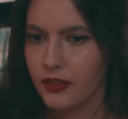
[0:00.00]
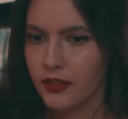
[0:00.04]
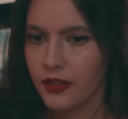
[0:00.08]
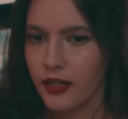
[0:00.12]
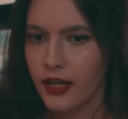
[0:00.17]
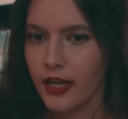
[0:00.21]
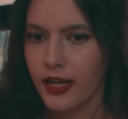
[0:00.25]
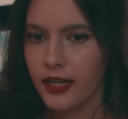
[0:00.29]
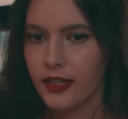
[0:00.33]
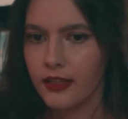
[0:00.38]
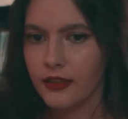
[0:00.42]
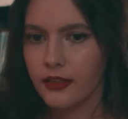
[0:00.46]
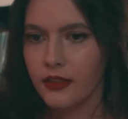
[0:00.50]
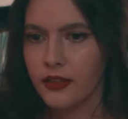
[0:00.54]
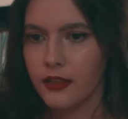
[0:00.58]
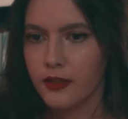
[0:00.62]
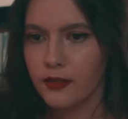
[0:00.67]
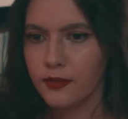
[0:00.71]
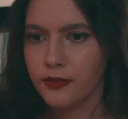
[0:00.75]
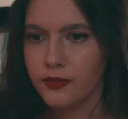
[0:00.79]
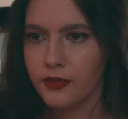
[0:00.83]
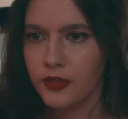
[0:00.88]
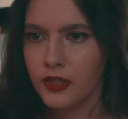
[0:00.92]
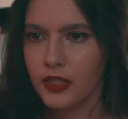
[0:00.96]
I
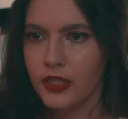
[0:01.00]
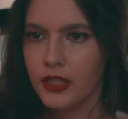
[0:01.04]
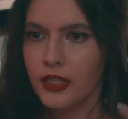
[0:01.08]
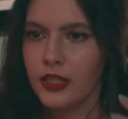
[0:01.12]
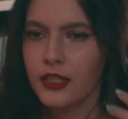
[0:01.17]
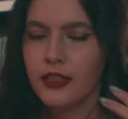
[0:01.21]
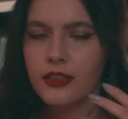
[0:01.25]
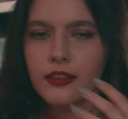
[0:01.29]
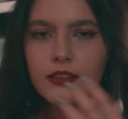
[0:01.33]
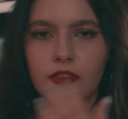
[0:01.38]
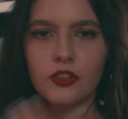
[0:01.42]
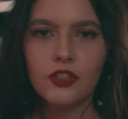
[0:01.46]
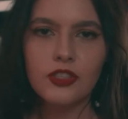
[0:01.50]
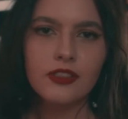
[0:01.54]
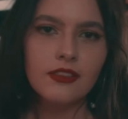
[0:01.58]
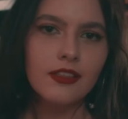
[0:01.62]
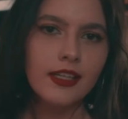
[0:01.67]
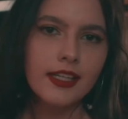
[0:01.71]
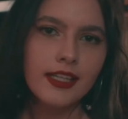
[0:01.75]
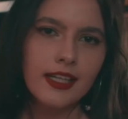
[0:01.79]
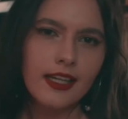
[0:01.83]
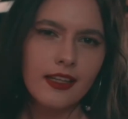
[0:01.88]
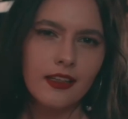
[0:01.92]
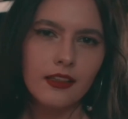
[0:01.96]
love
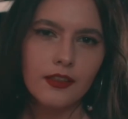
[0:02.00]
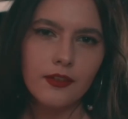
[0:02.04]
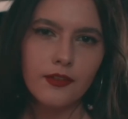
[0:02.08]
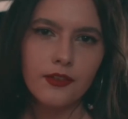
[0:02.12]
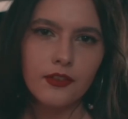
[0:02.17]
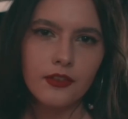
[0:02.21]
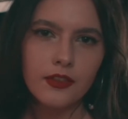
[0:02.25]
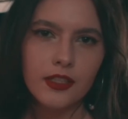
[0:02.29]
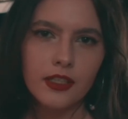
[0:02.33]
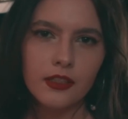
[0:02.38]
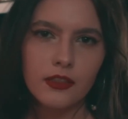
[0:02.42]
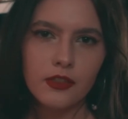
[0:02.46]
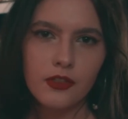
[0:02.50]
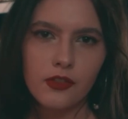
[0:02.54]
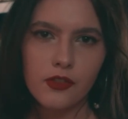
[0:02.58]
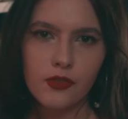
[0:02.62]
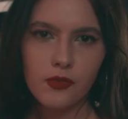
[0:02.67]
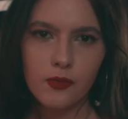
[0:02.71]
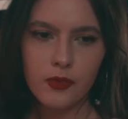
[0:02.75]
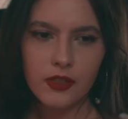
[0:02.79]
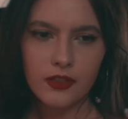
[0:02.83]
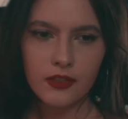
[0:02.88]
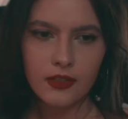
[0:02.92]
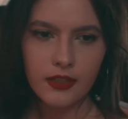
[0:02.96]

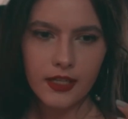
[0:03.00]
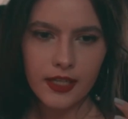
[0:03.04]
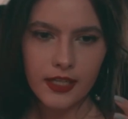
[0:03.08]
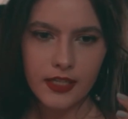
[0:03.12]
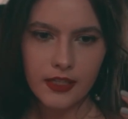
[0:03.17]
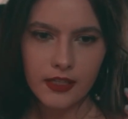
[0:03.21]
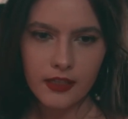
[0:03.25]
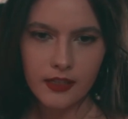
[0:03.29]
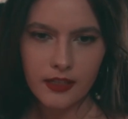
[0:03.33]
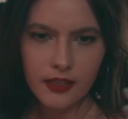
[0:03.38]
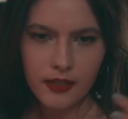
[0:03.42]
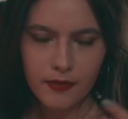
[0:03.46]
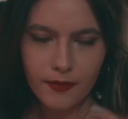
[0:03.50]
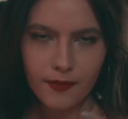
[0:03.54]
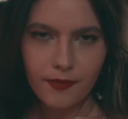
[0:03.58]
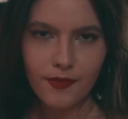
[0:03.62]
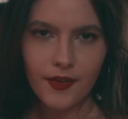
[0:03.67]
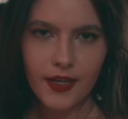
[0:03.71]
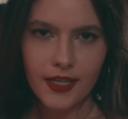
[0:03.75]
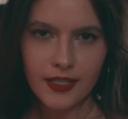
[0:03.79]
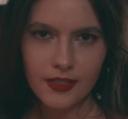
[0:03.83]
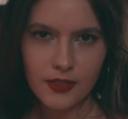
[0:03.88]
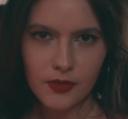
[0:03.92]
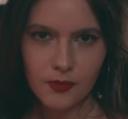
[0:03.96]
thrillers with like a
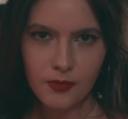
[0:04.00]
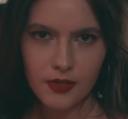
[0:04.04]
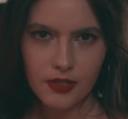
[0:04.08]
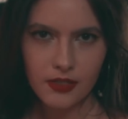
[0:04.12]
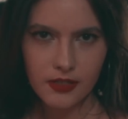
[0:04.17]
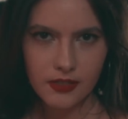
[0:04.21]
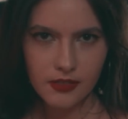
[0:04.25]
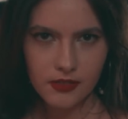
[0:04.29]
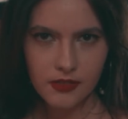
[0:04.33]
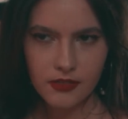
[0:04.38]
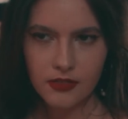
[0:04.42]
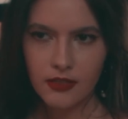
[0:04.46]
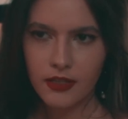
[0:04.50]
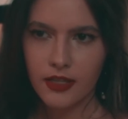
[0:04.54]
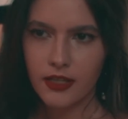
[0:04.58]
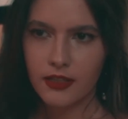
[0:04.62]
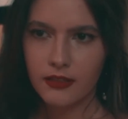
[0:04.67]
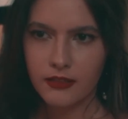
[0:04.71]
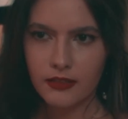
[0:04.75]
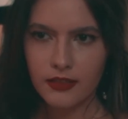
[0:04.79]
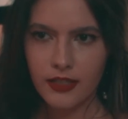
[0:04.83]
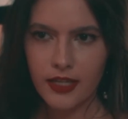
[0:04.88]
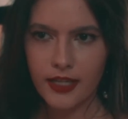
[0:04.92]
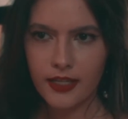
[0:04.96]
confined space
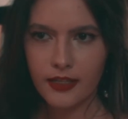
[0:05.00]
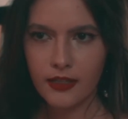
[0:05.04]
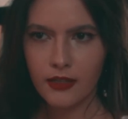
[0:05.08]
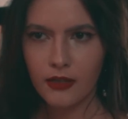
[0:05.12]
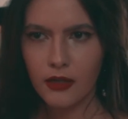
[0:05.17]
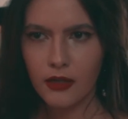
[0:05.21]
and like